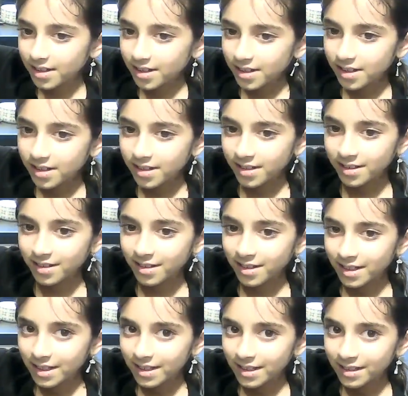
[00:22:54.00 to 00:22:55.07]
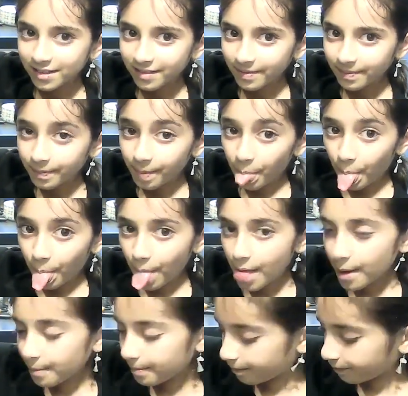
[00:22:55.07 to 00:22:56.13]
okay, now you need to let it
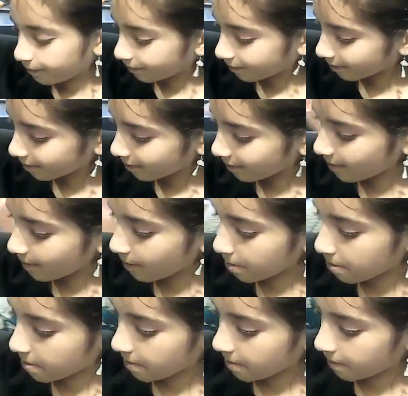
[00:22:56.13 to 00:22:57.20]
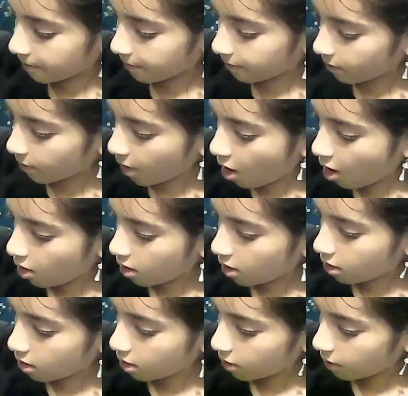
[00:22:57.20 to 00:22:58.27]
simmer until it starts
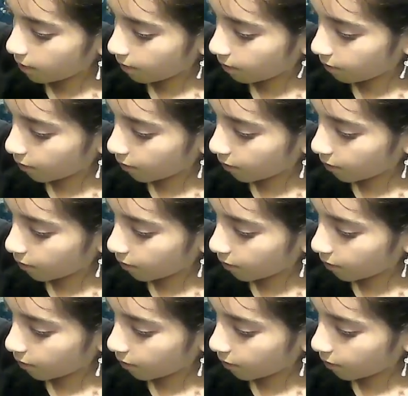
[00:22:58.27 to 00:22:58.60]
to boil.